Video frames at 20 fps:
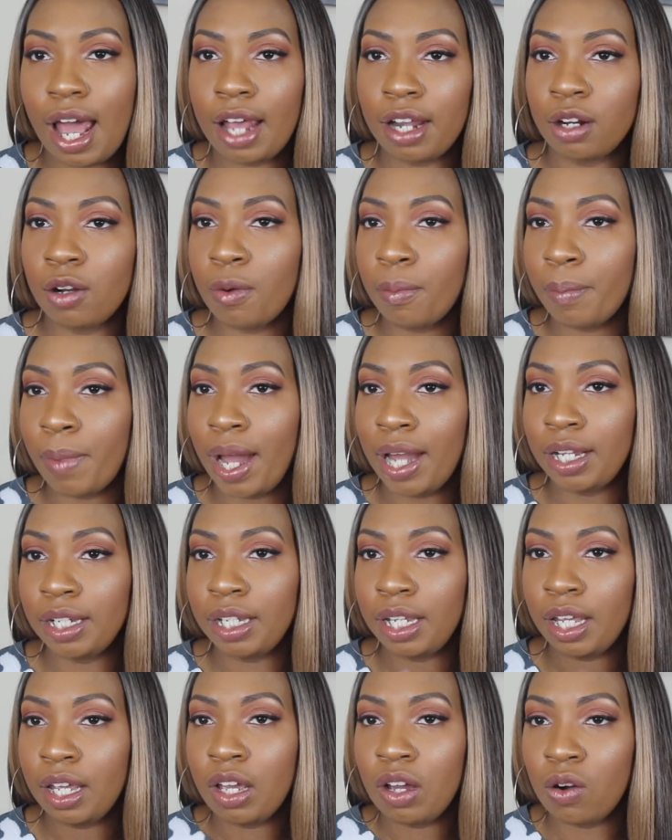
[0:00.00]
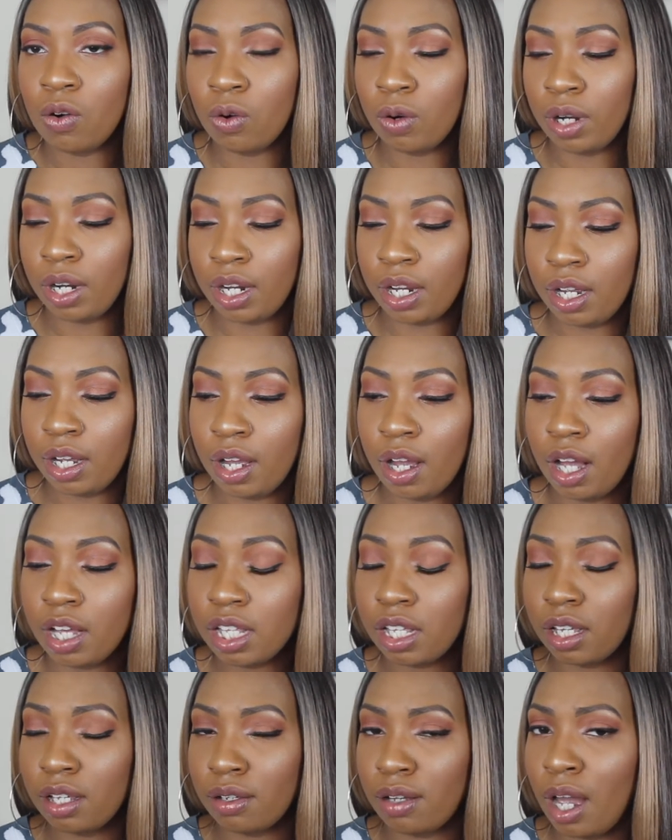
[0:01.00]
I don't mind it, or
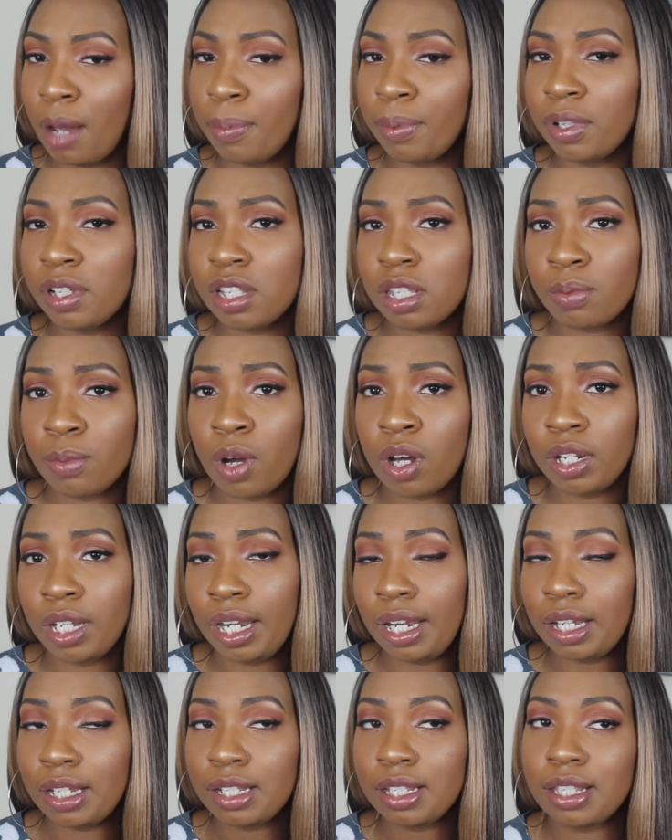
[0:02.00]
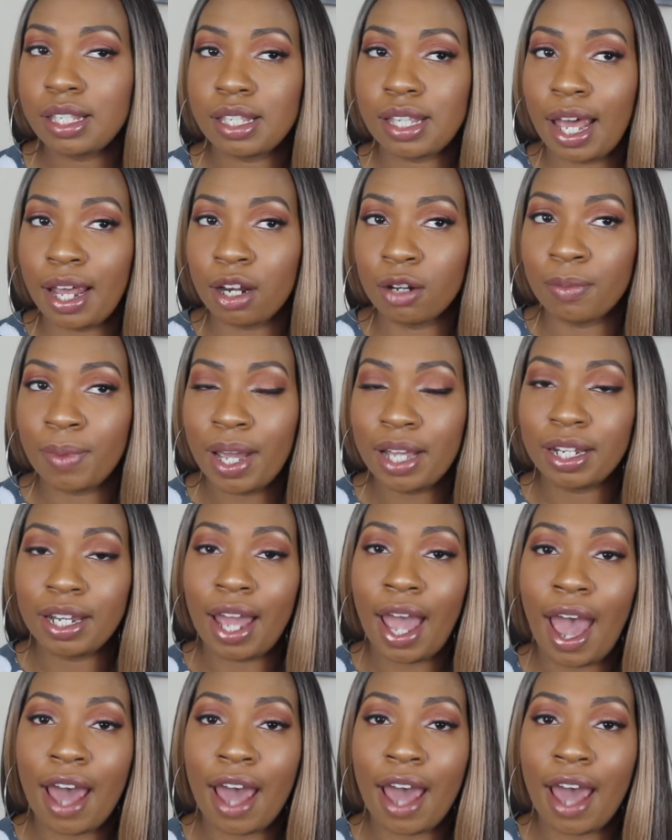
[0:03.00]
a couple of small necklaces, I don't mind it.